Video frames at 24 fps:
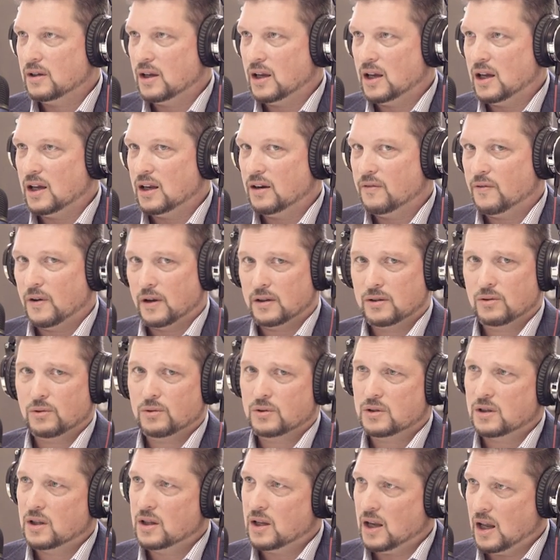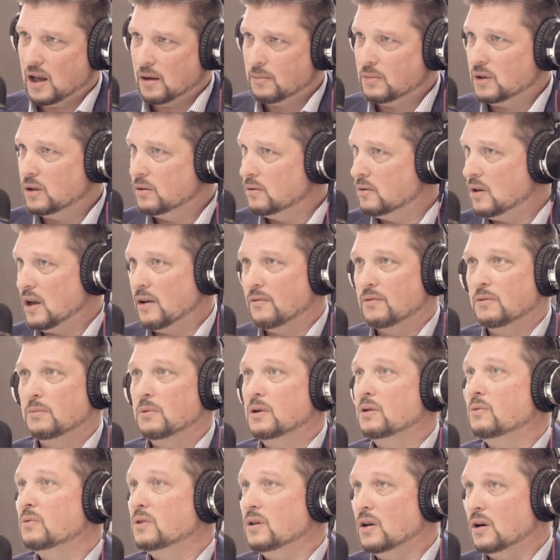And if I told you the name, you
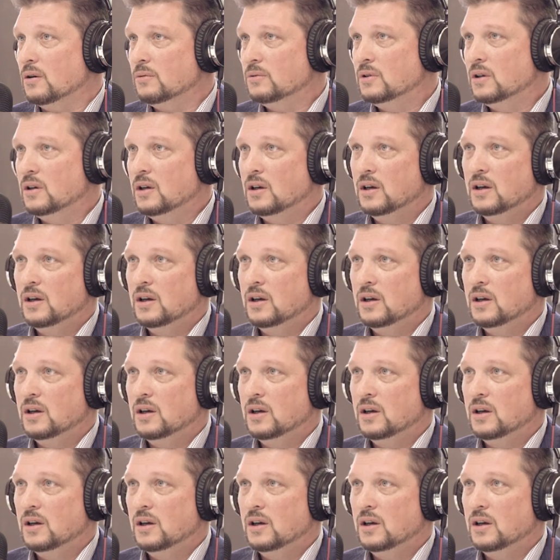everybody would know.